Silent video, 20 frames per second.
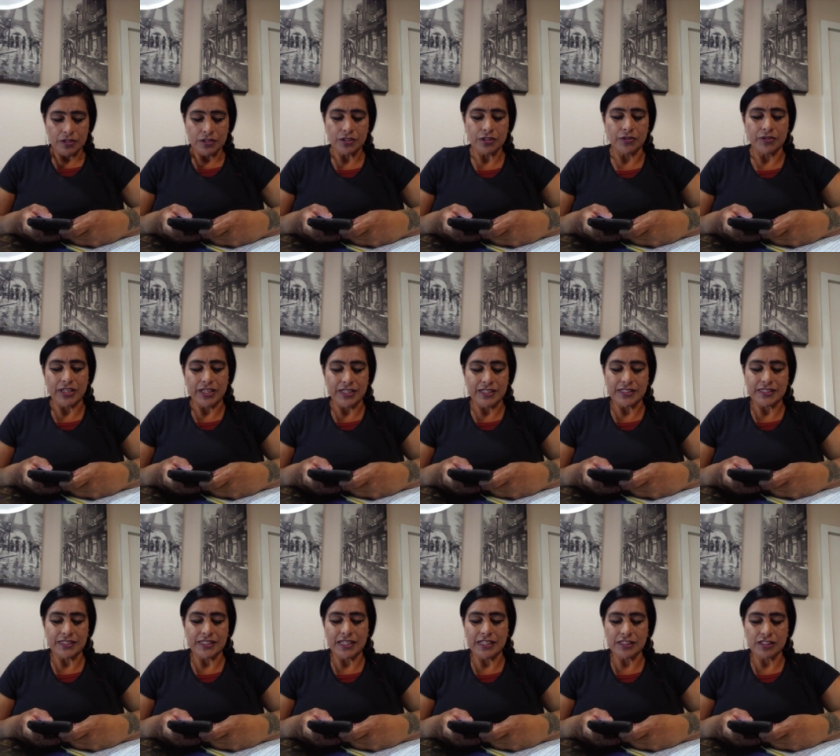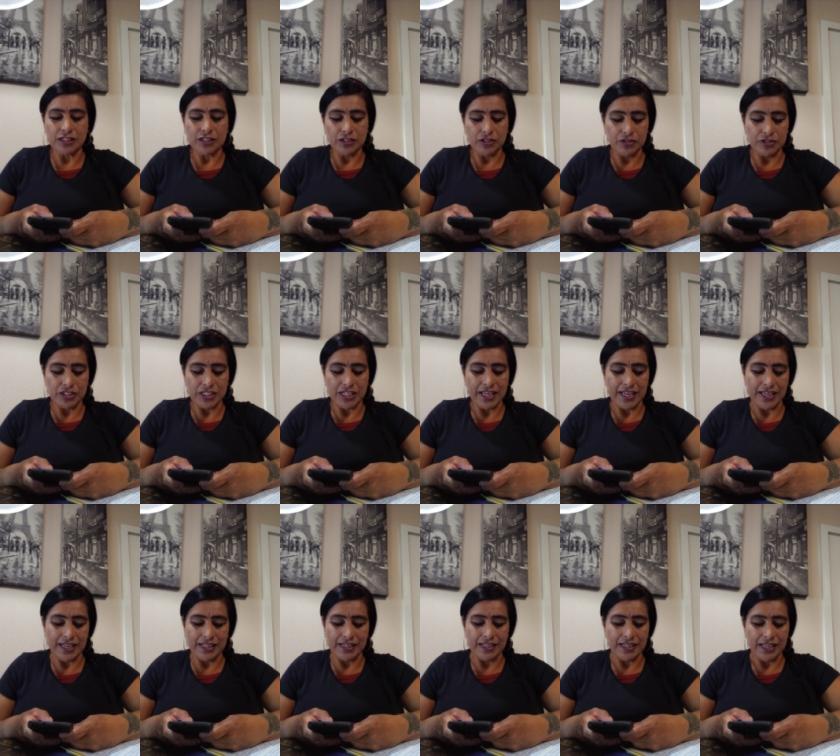So then it says, Luke
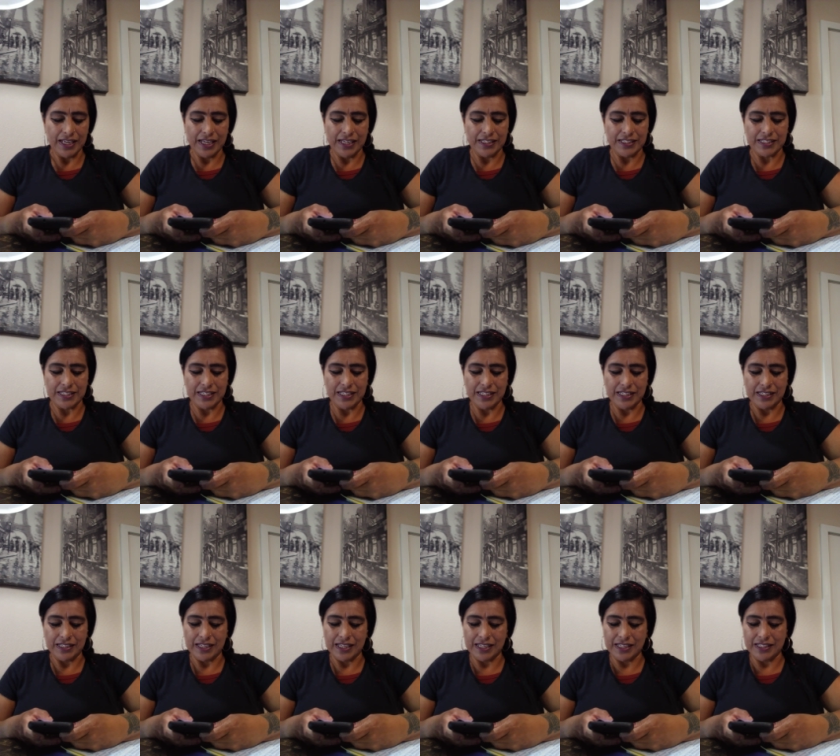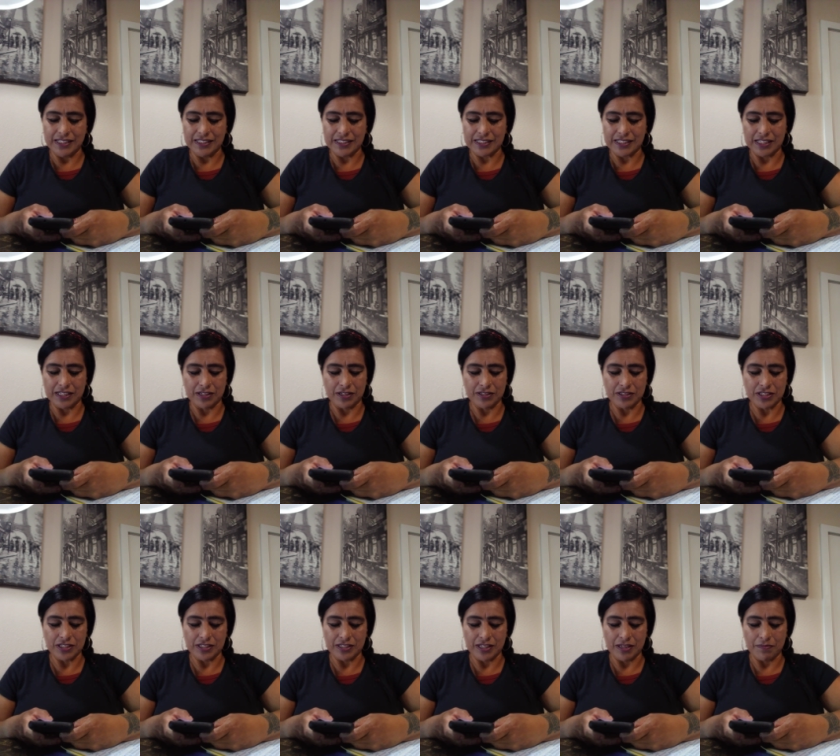10:18, and he said
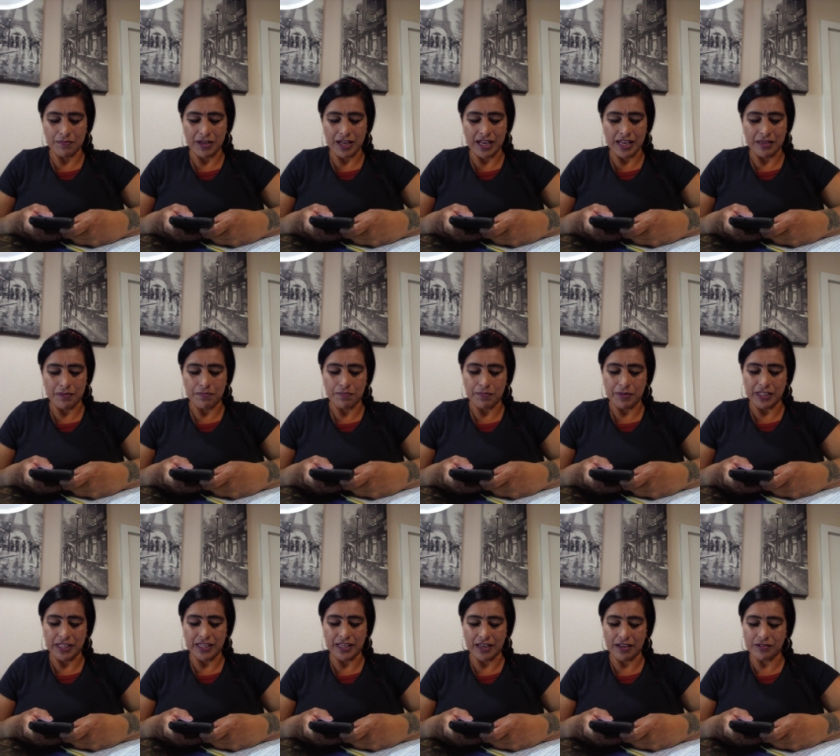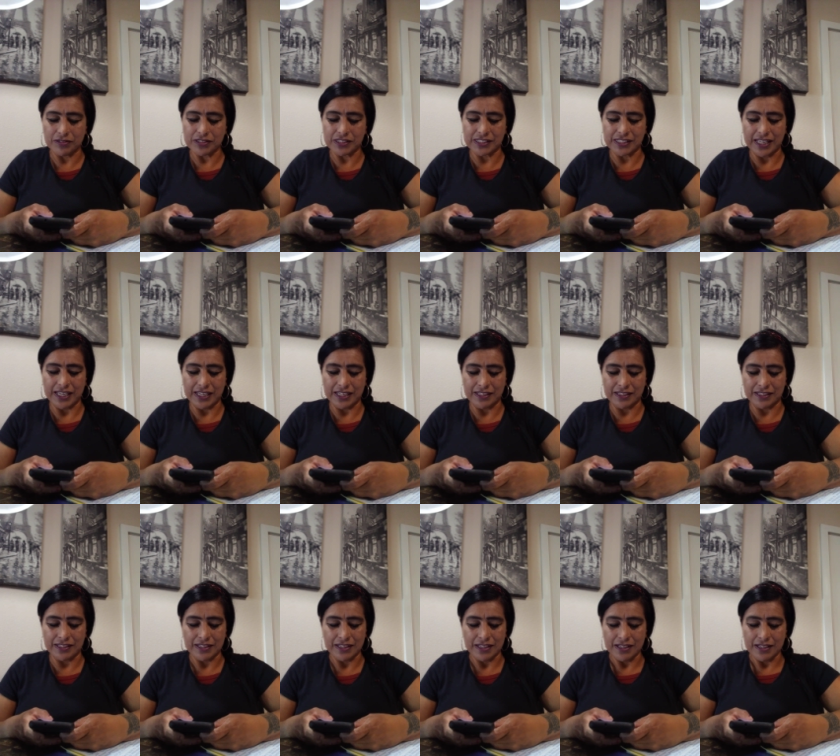unto them, I beheld
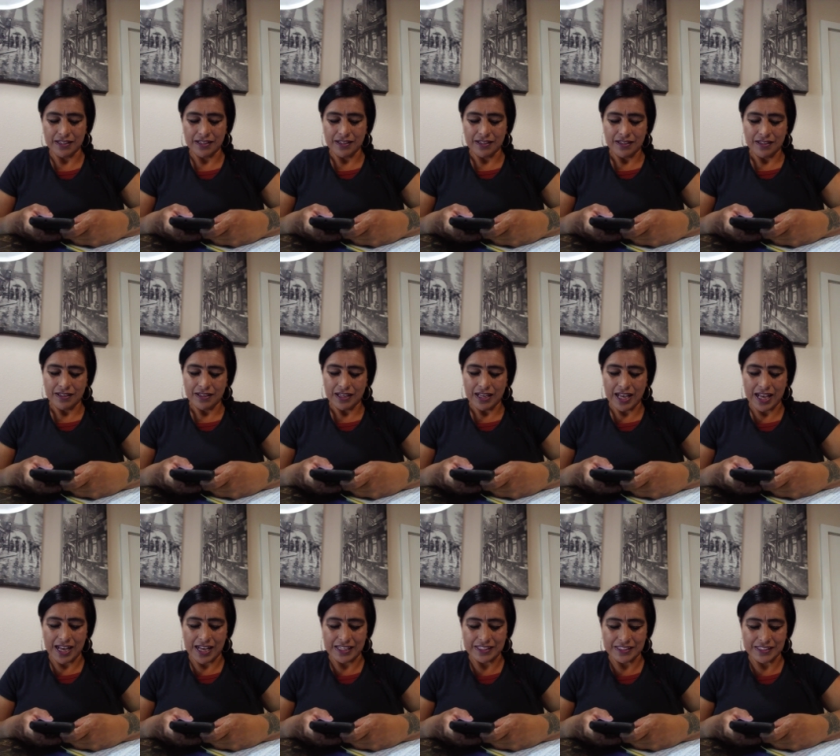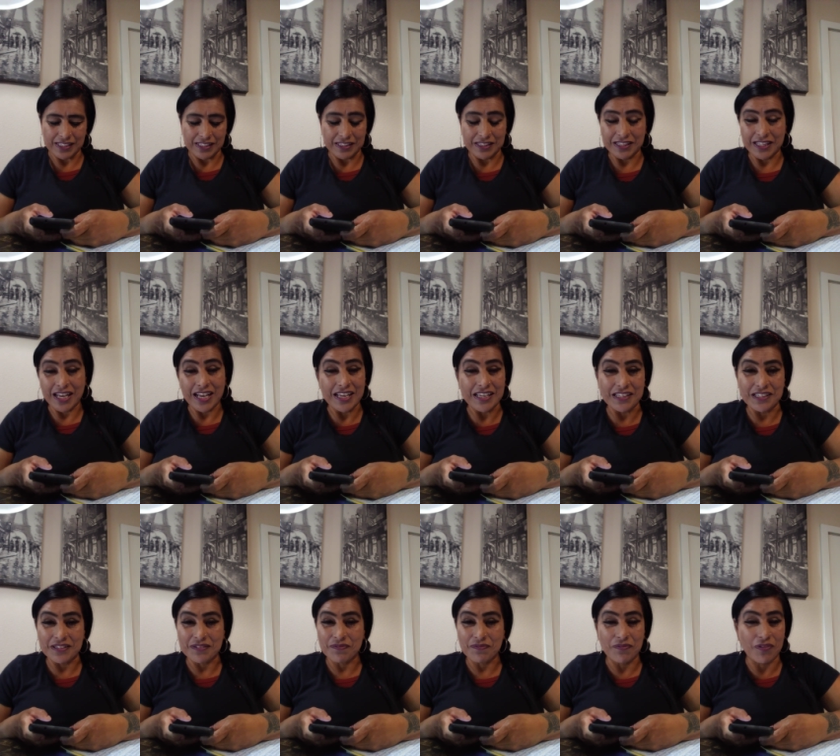Satan as a
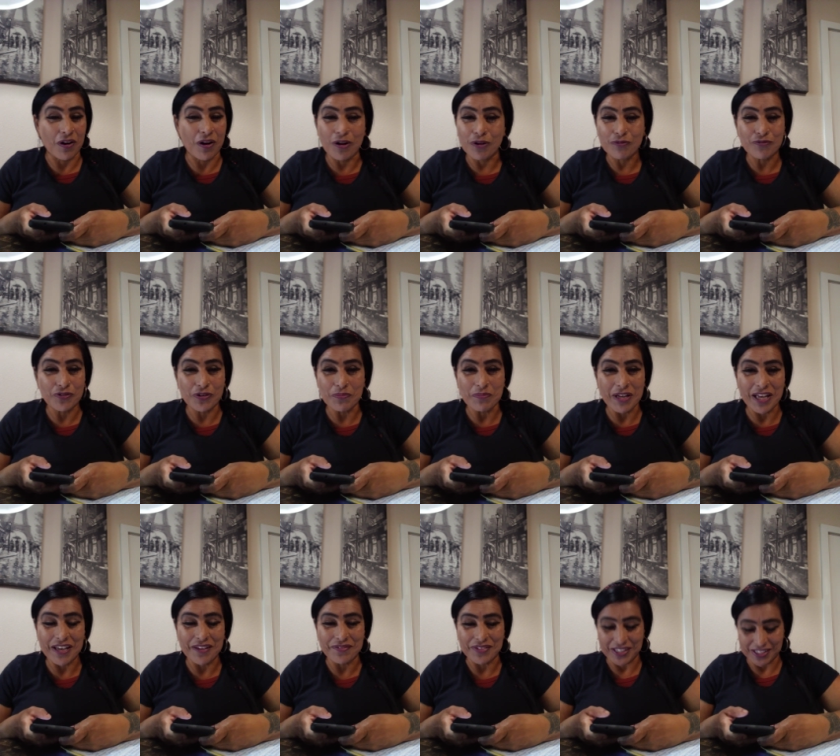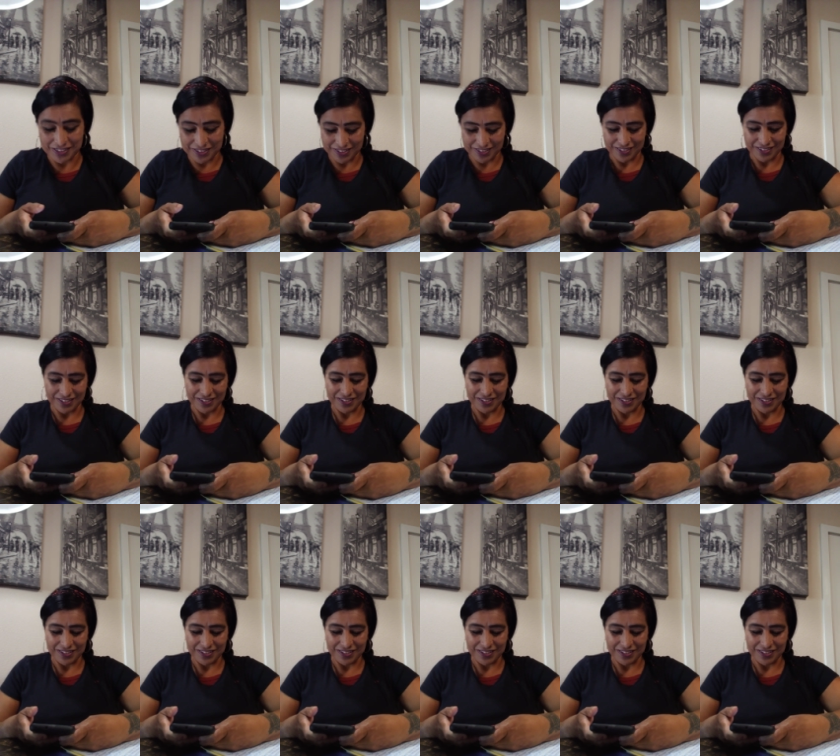lion fall from heaven.